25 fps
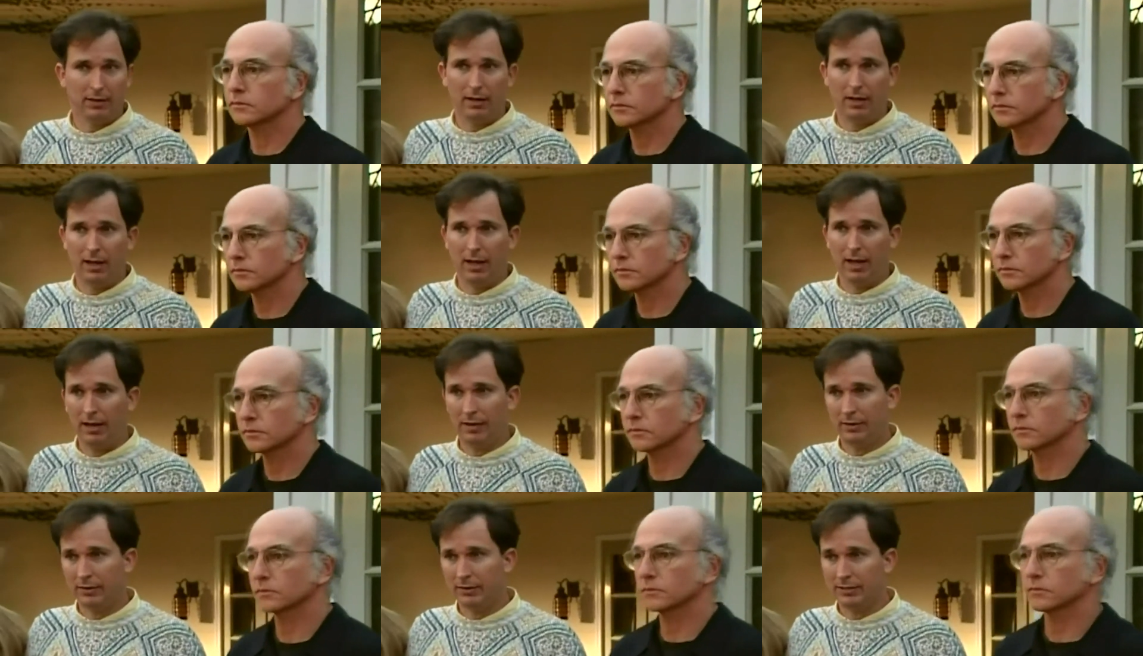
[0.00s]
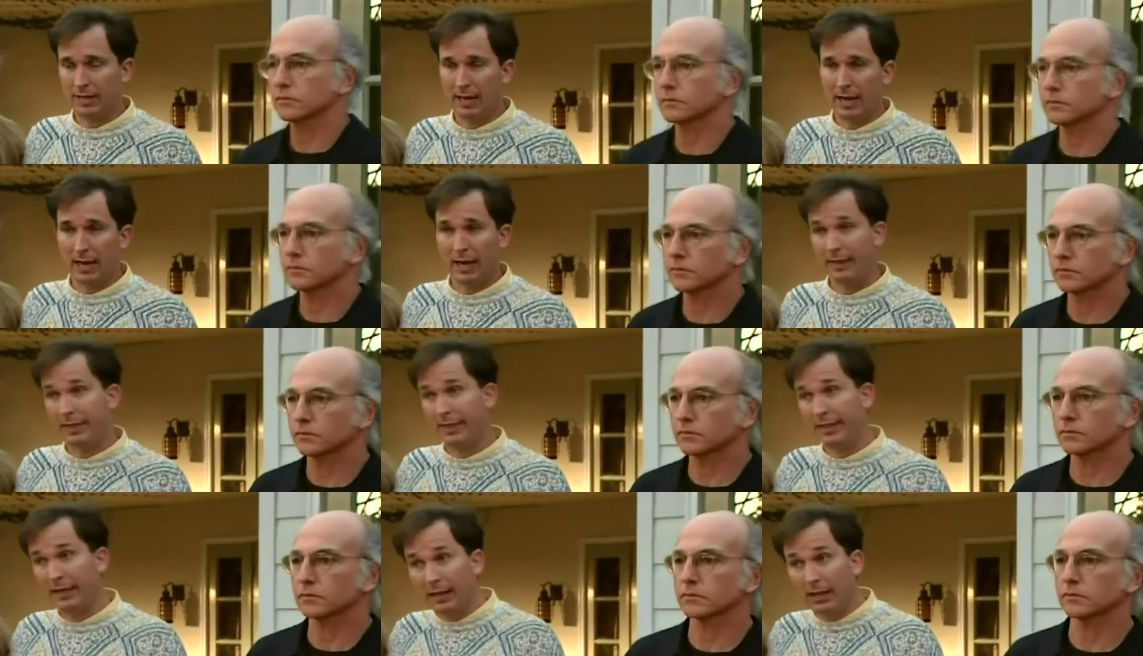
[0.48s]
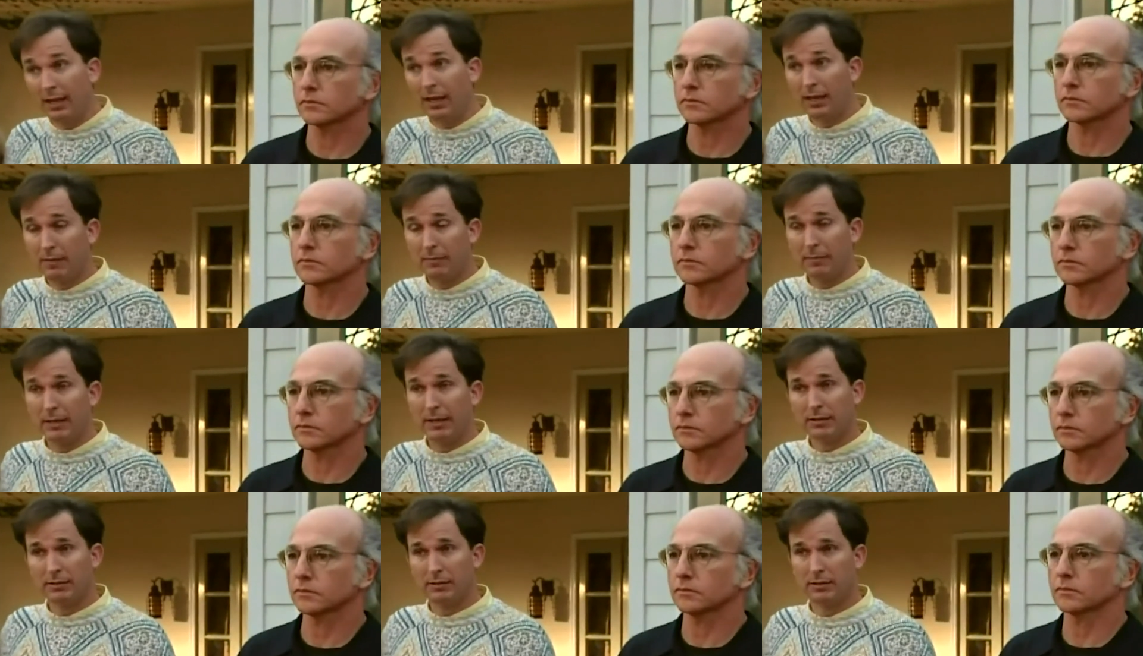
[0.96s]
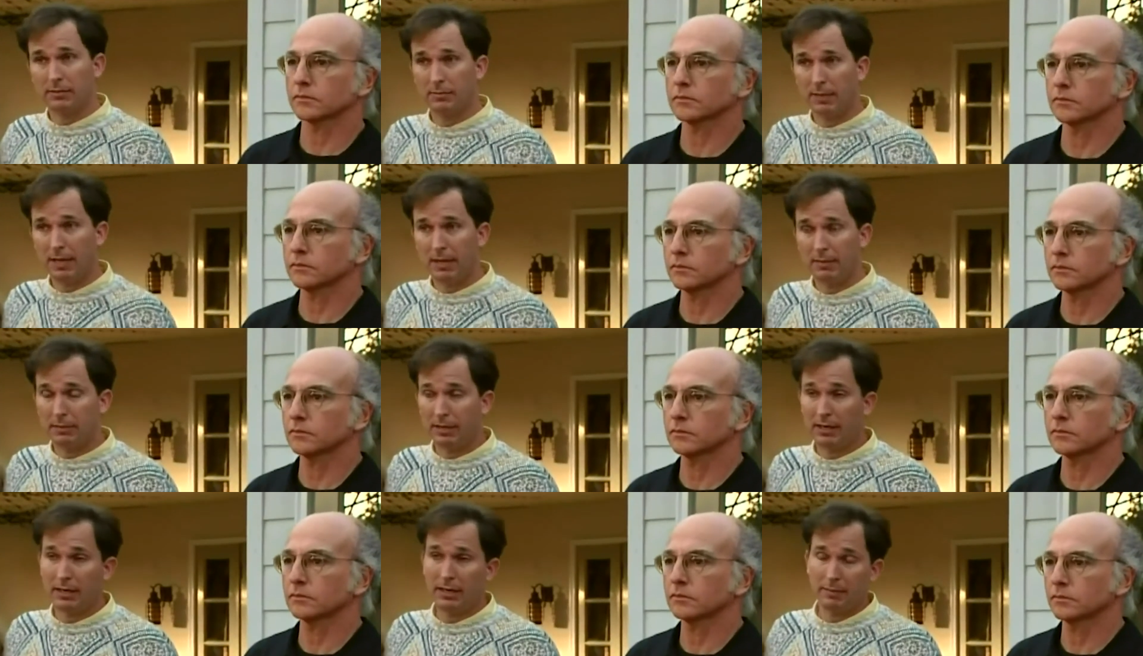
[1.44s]
Speaker 1: I don't say I think I can make something
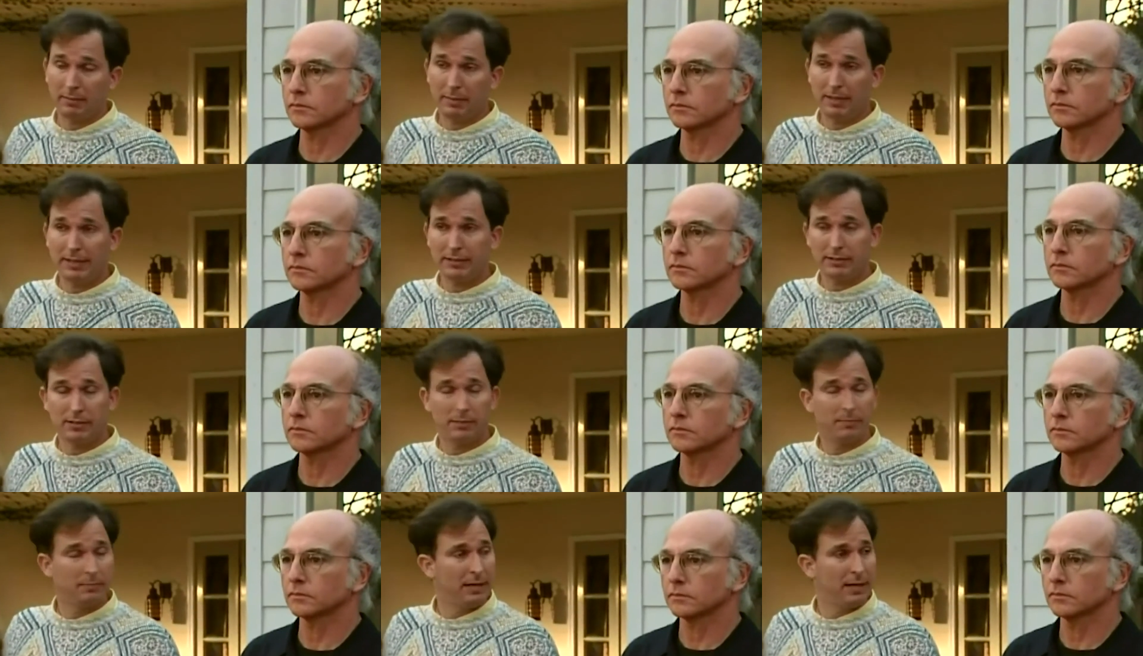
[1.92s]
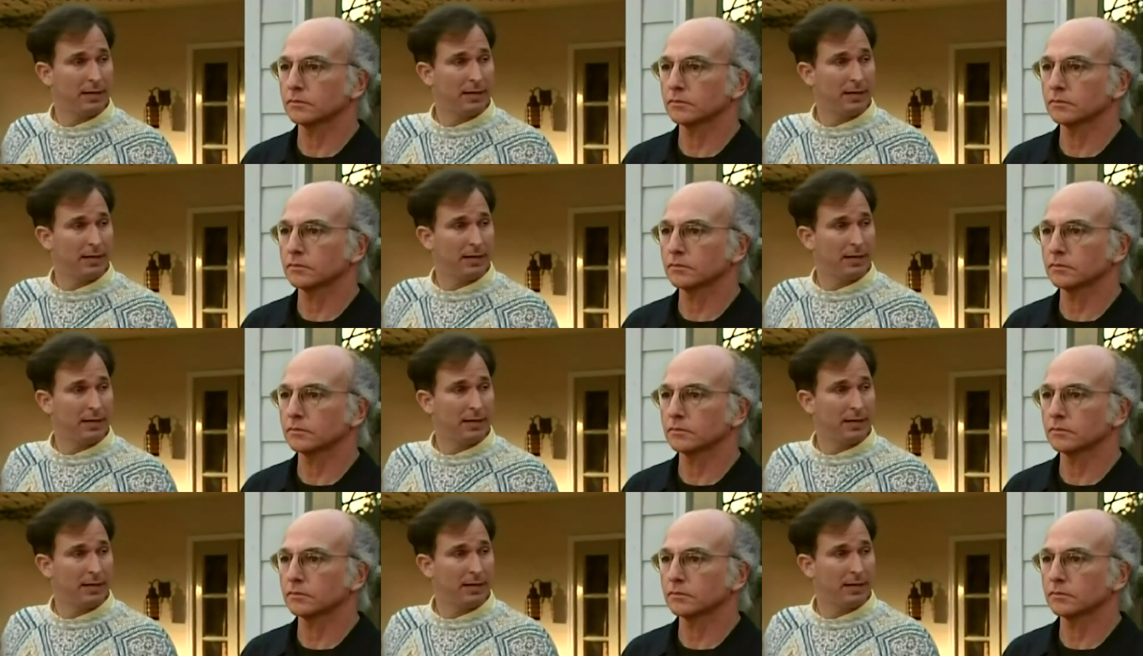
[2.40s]
happen. I can make something